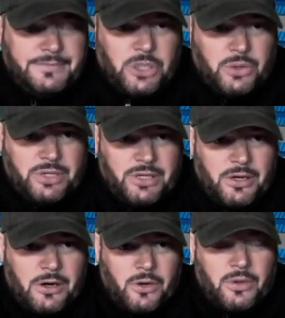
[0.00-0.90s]

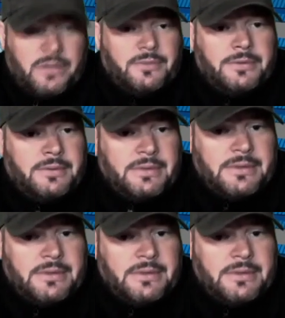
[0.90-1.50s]
Tokyo and